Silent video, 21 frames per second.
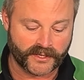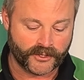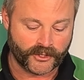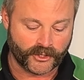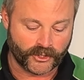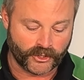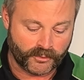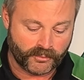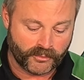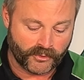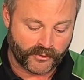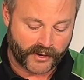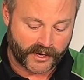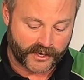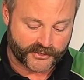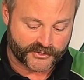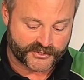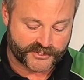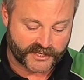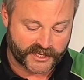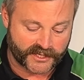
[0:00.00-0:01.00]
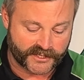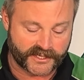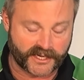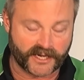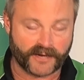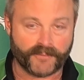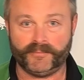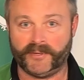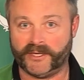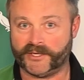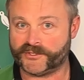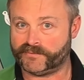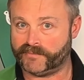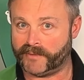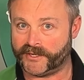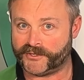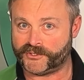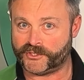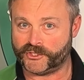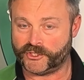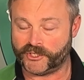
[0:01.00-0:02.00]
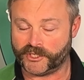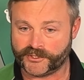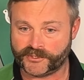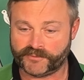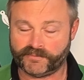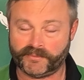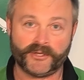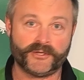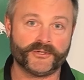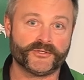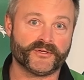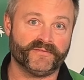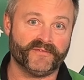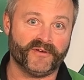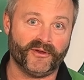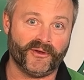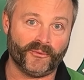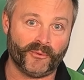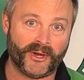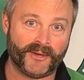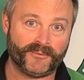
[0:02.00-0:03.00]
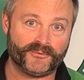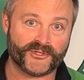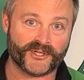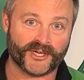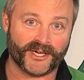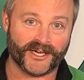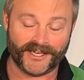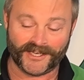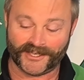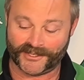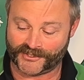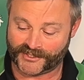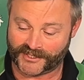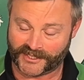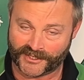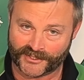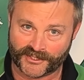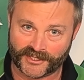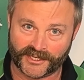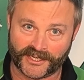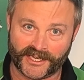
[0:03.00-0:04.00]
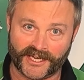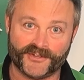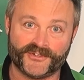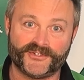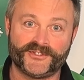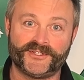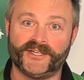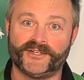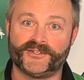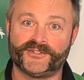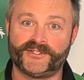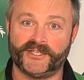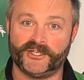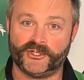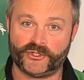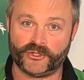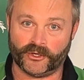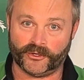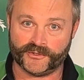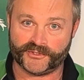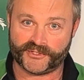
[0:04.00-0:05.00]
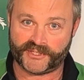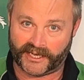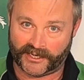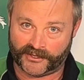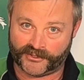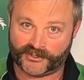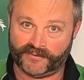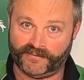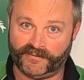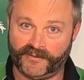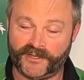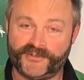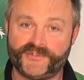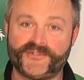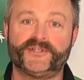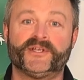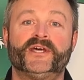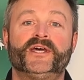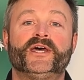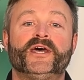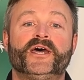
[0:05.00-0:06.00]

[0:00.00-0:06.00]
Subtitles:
Umarex send out mixed messages because on their website it says you get 60 shots out of this,